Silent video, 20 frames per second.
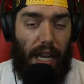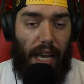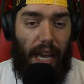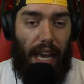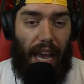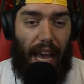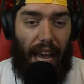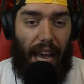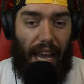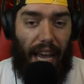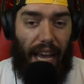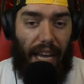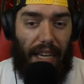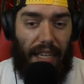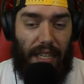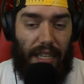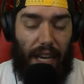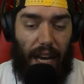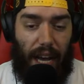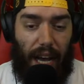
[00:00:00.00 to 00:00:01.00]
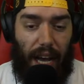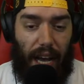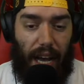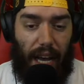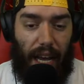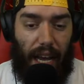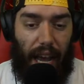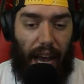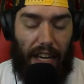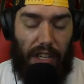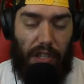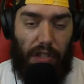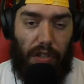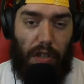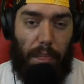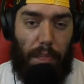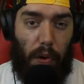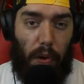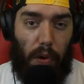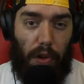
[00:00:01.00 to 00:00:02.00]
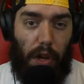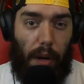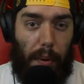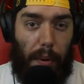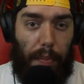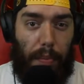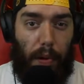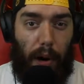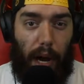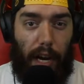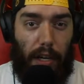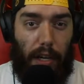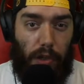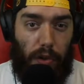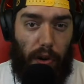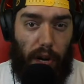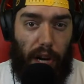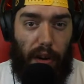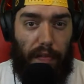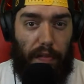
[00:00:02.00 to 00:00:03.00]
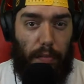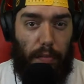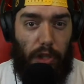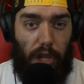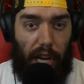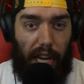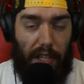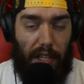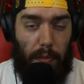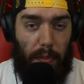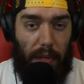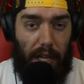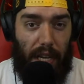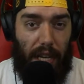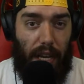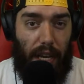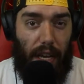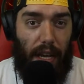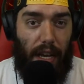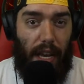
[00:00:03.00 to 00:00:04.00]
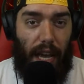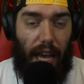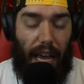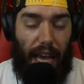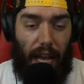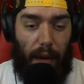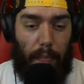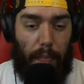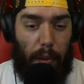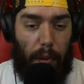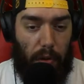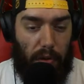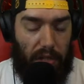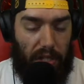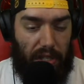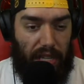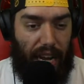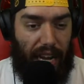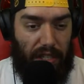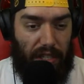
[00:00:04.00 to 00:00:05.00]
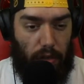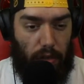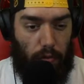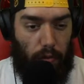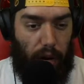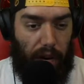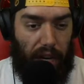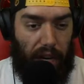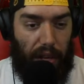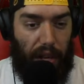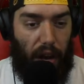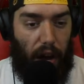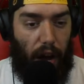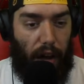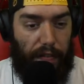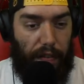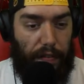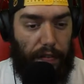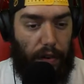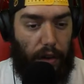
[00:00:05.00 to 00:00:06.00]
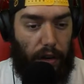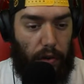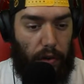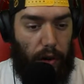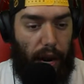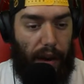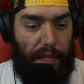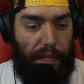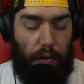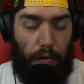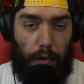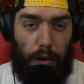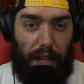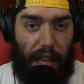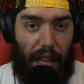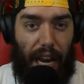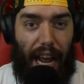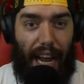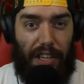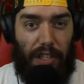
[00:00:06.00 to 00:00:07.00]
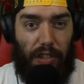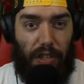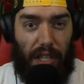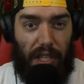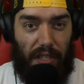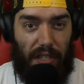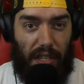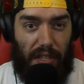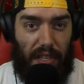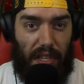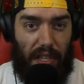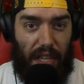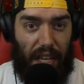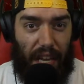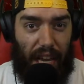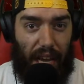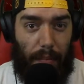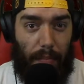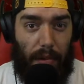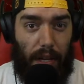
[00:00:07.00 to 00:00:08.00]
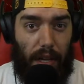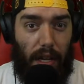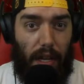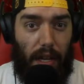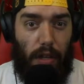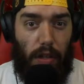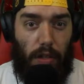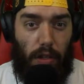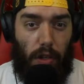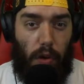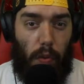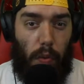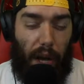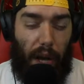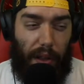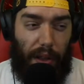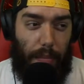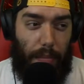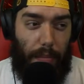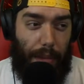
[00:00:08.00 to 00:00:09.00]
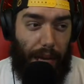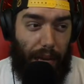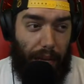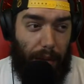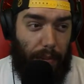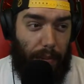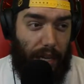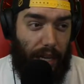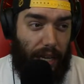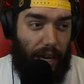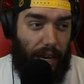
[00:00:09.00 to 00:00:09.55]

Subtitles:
and I actually pulled up a prior trade from JSP and pulled stats directly off of a crafted ring that actually exists in the game. So while it may be an